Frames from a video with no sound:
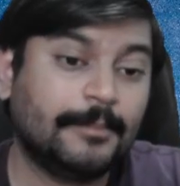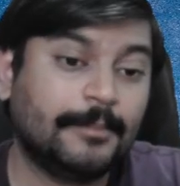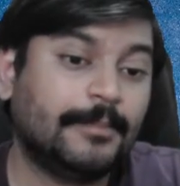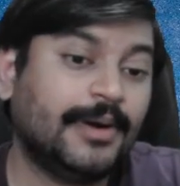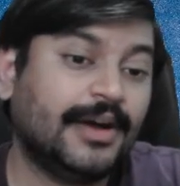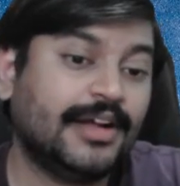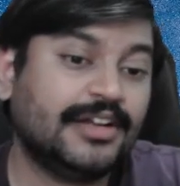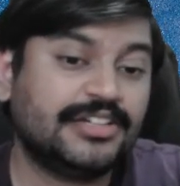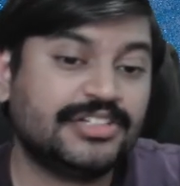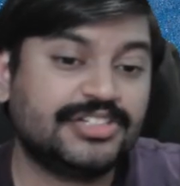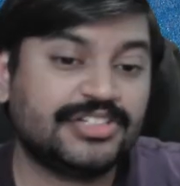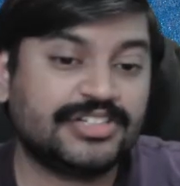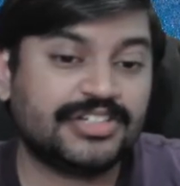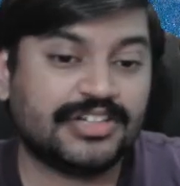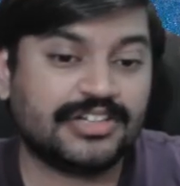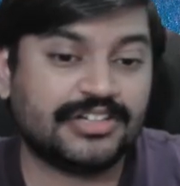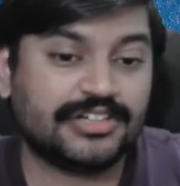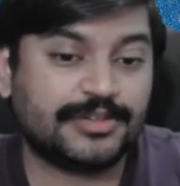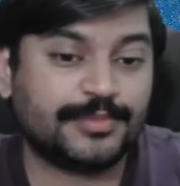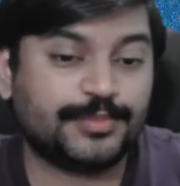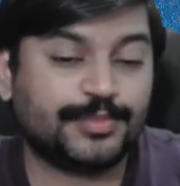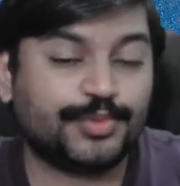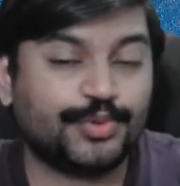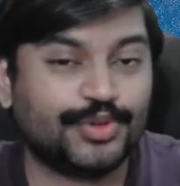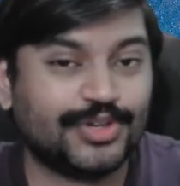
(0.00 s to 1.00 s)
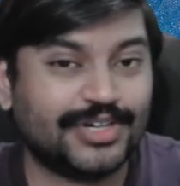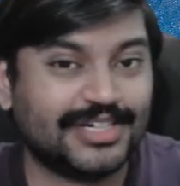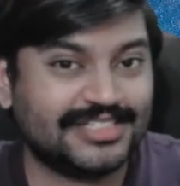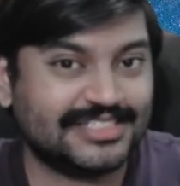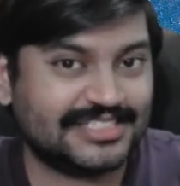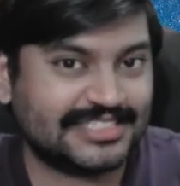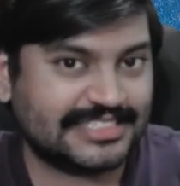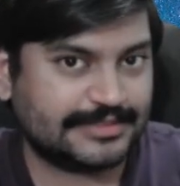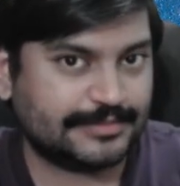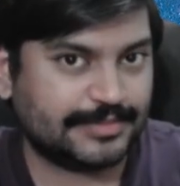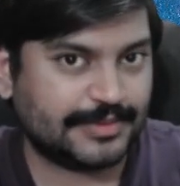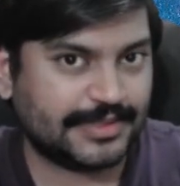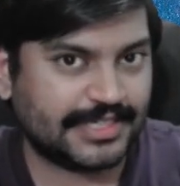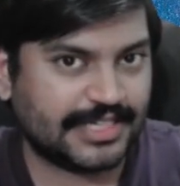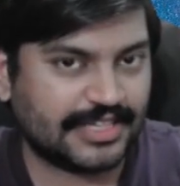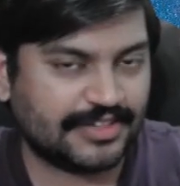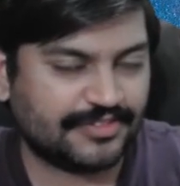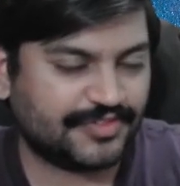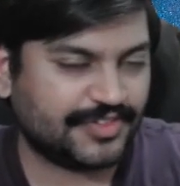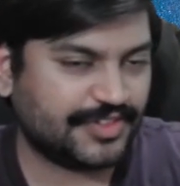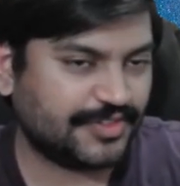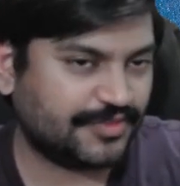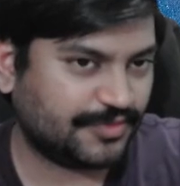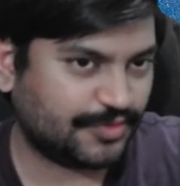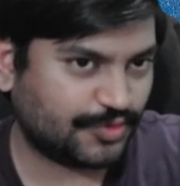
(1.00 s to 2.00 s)
But her opponent just played
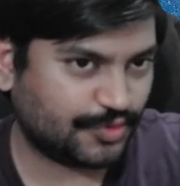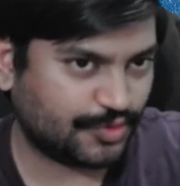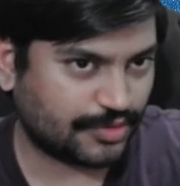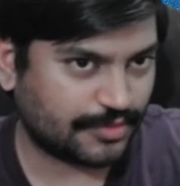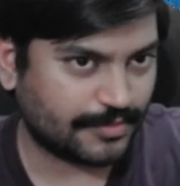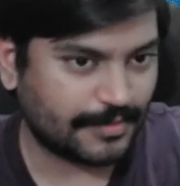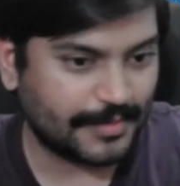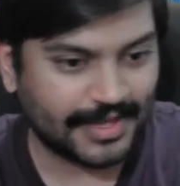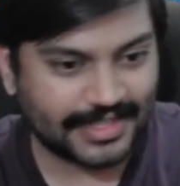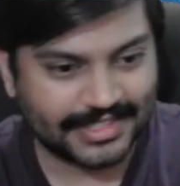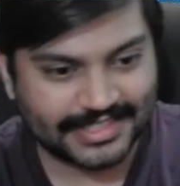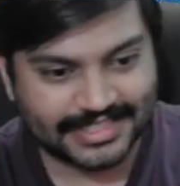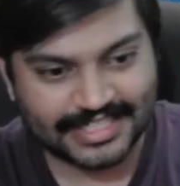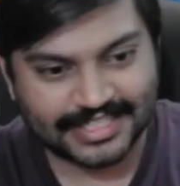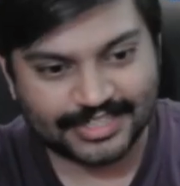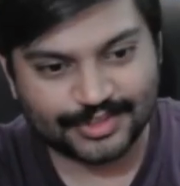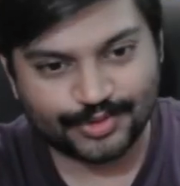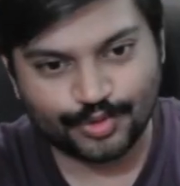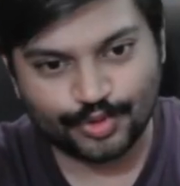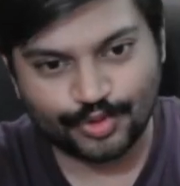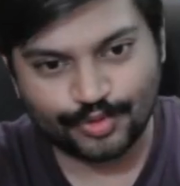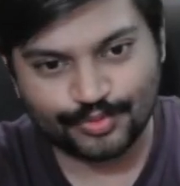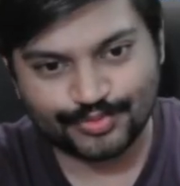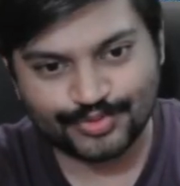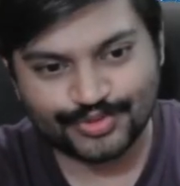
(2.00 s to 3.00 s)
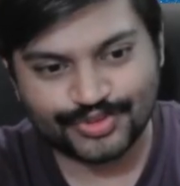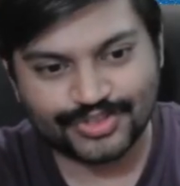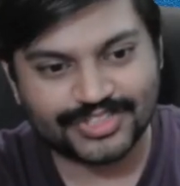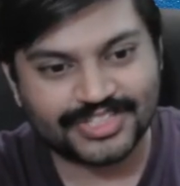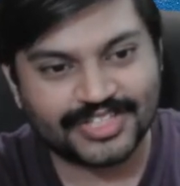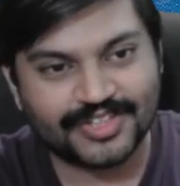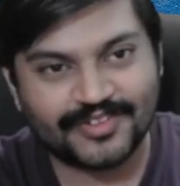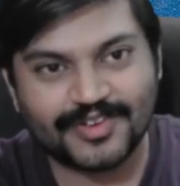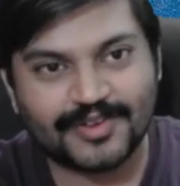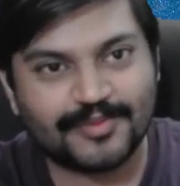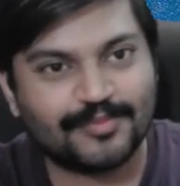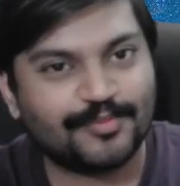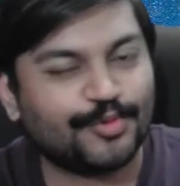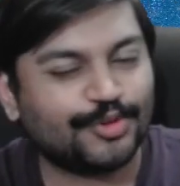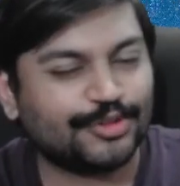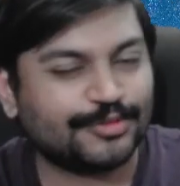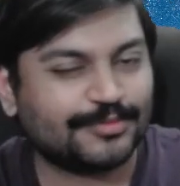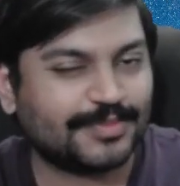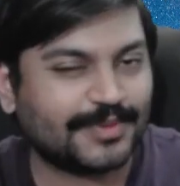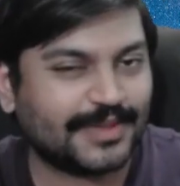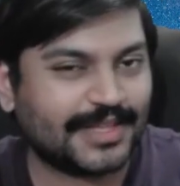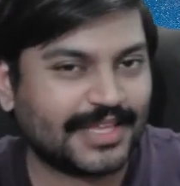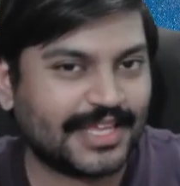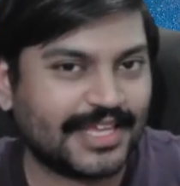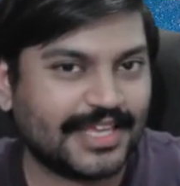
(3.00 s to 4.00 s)
fe4, Marianne Gomes. They were
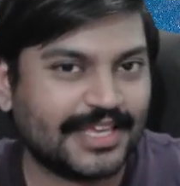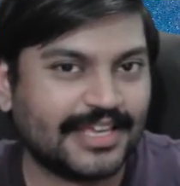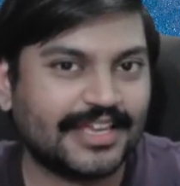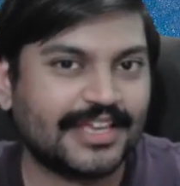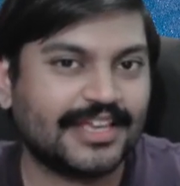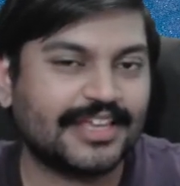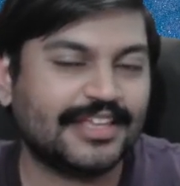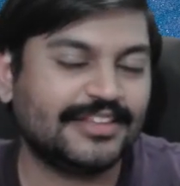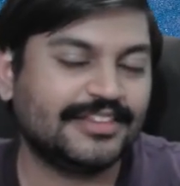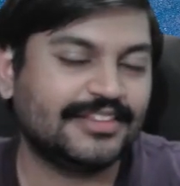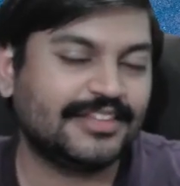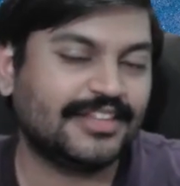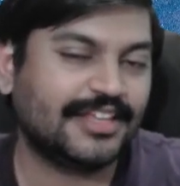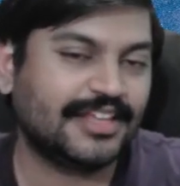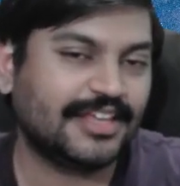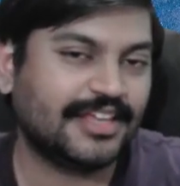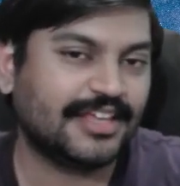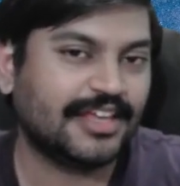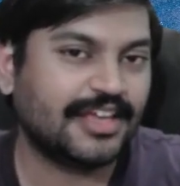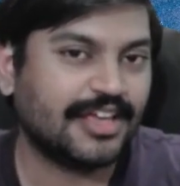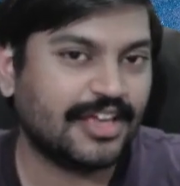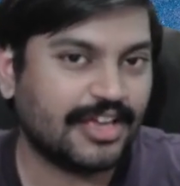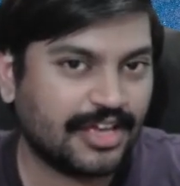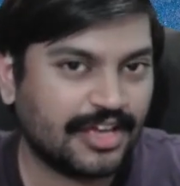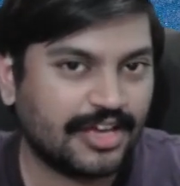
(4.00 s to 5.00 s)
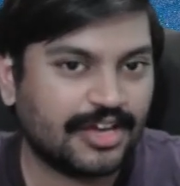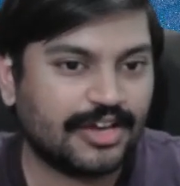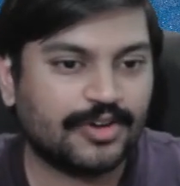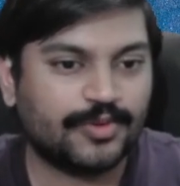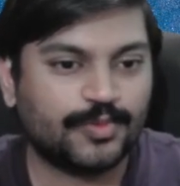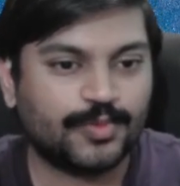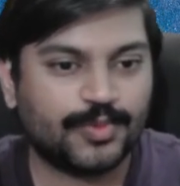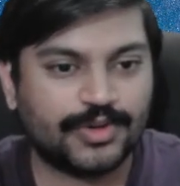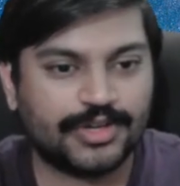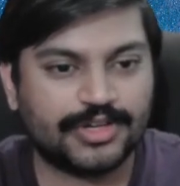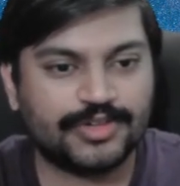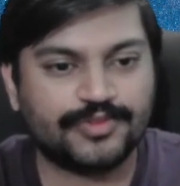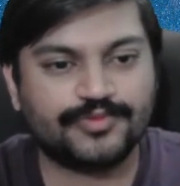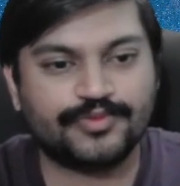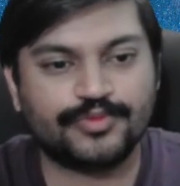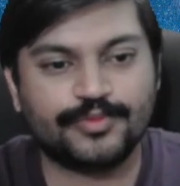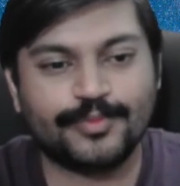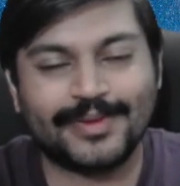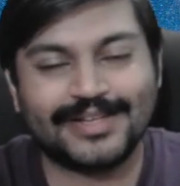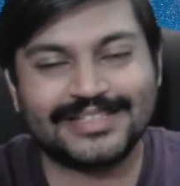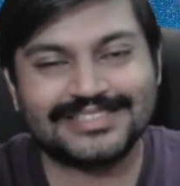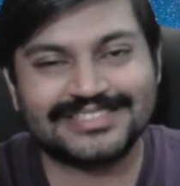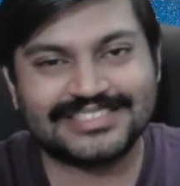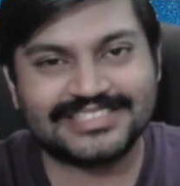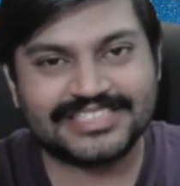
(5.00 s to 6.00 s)
both playing in the World
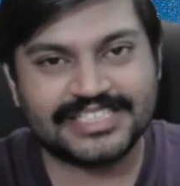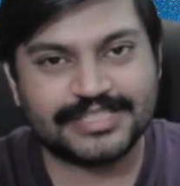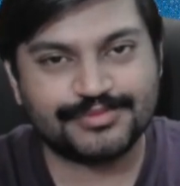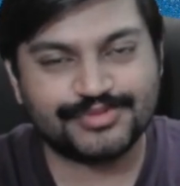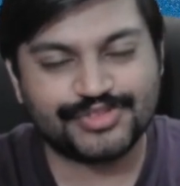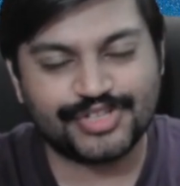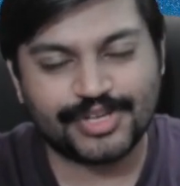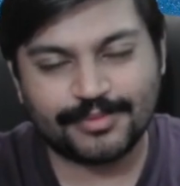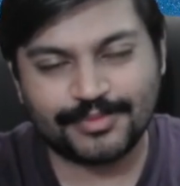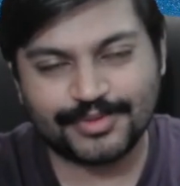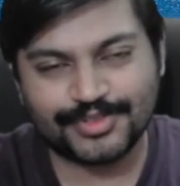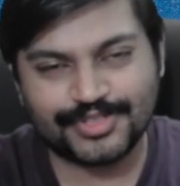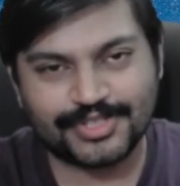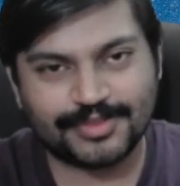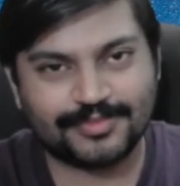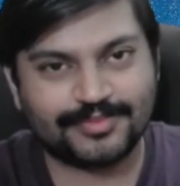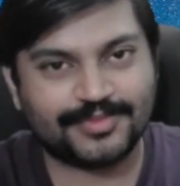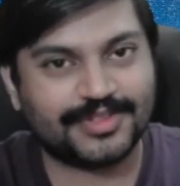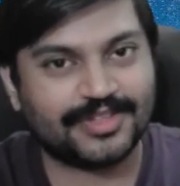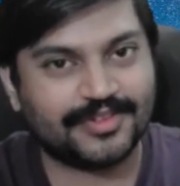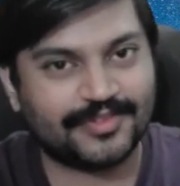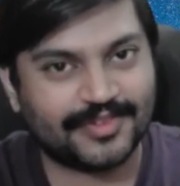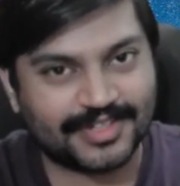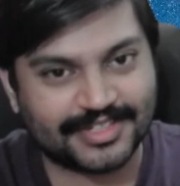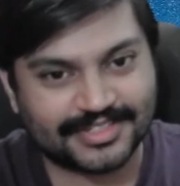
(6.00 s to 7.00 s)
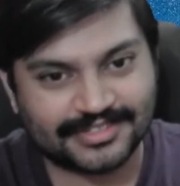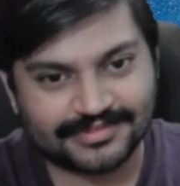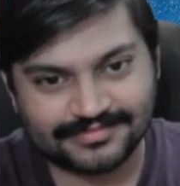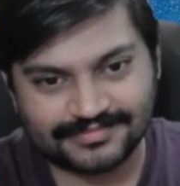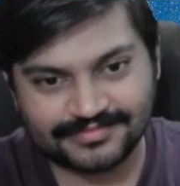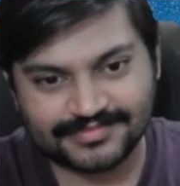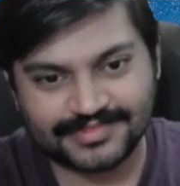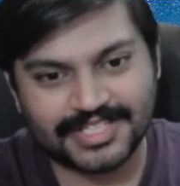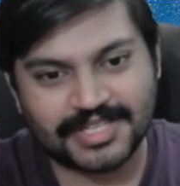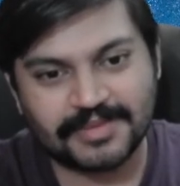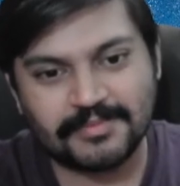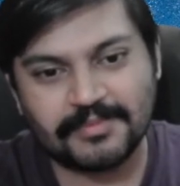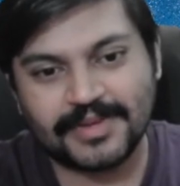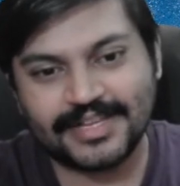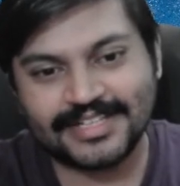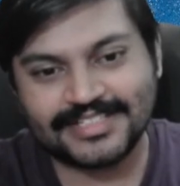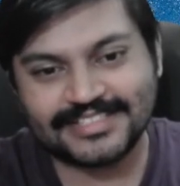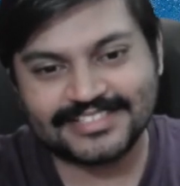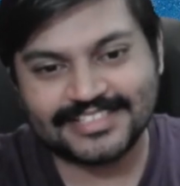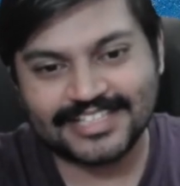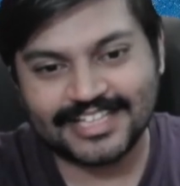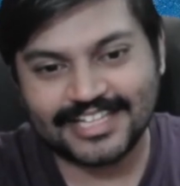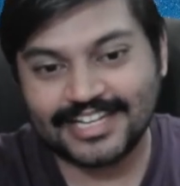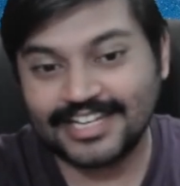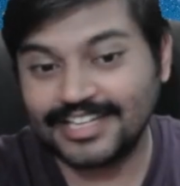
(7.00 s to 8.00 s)
Women's Team Championship. They were
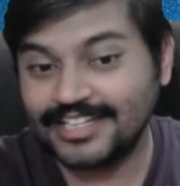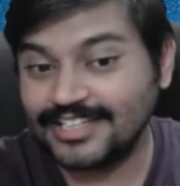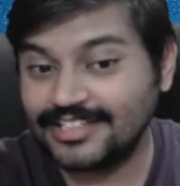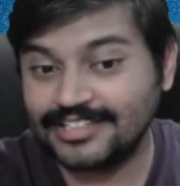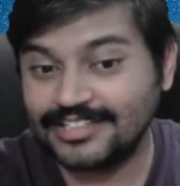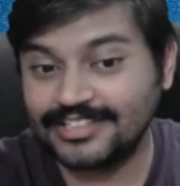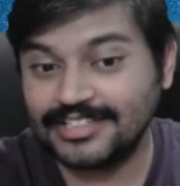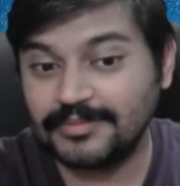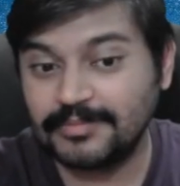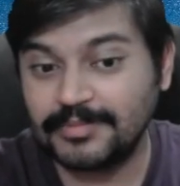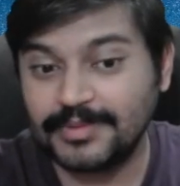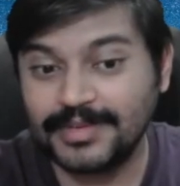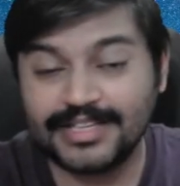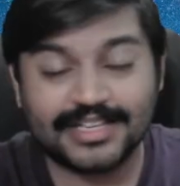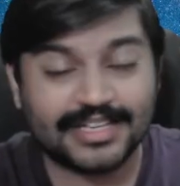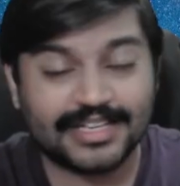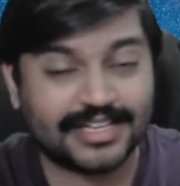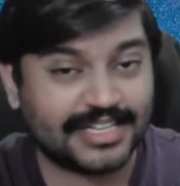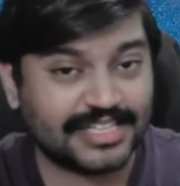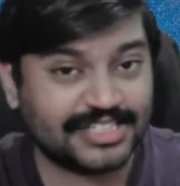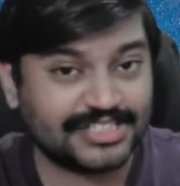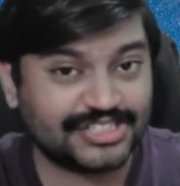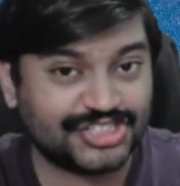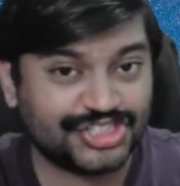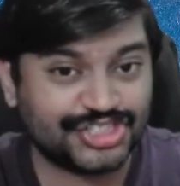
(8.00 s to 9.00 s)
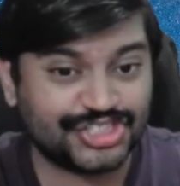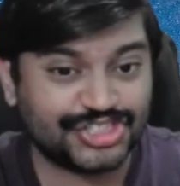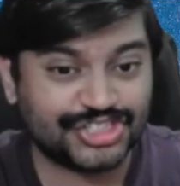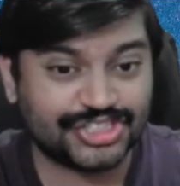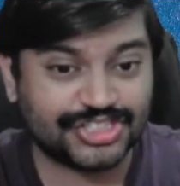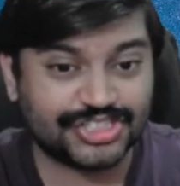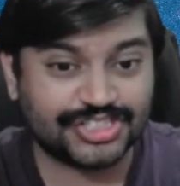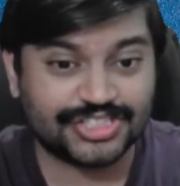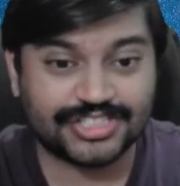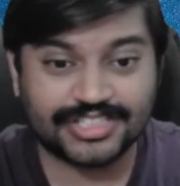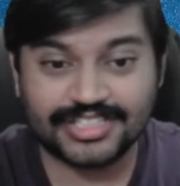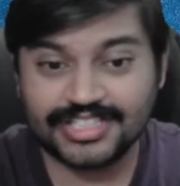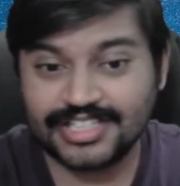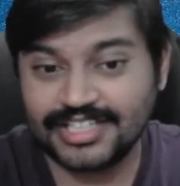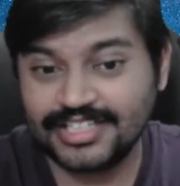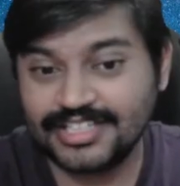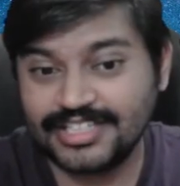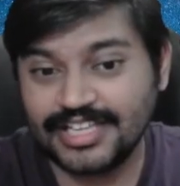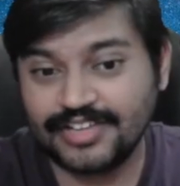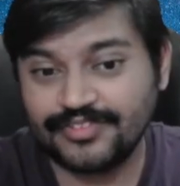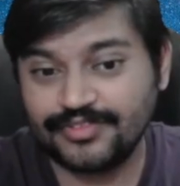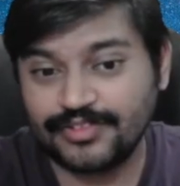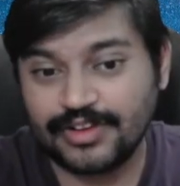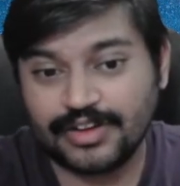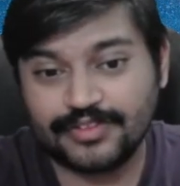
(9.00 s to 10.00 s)
teammates there, and here they're playing against each other.
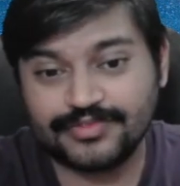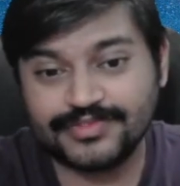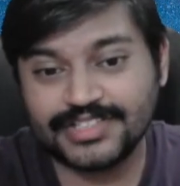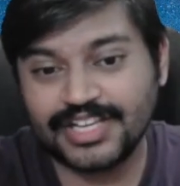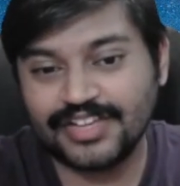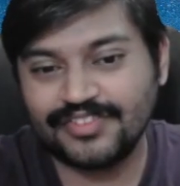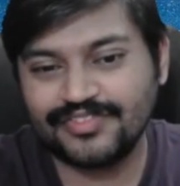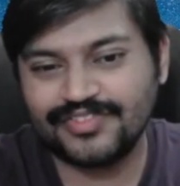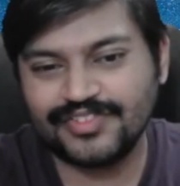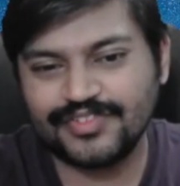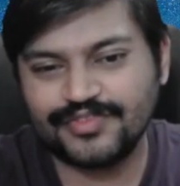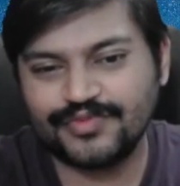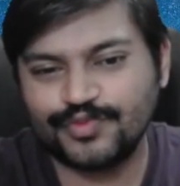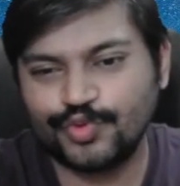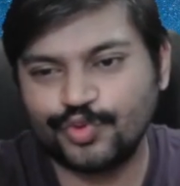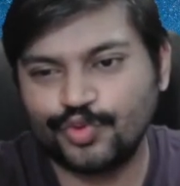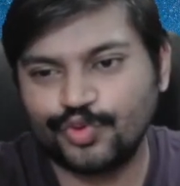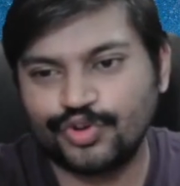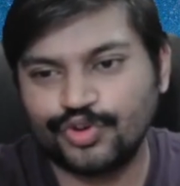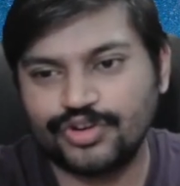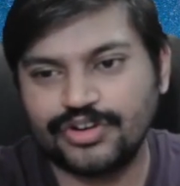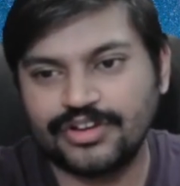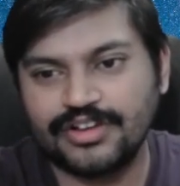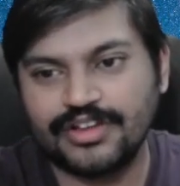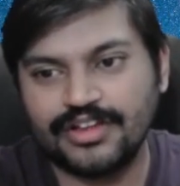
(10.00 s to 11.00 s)
After fe4,